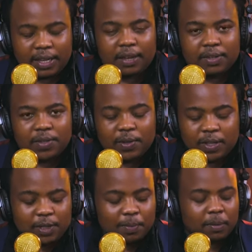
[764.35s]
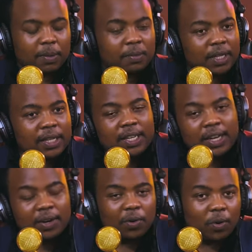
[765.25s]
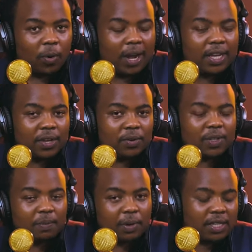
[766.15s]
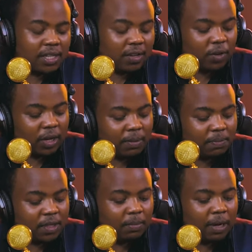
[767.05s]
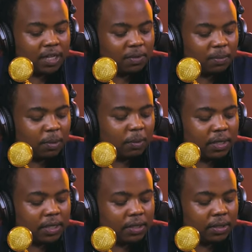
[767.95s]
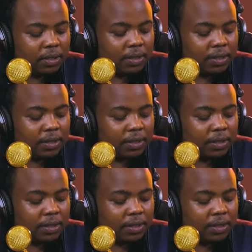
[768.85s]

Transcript: Yeah. So that's probably why kerosene prices have gone up. Demand, probably.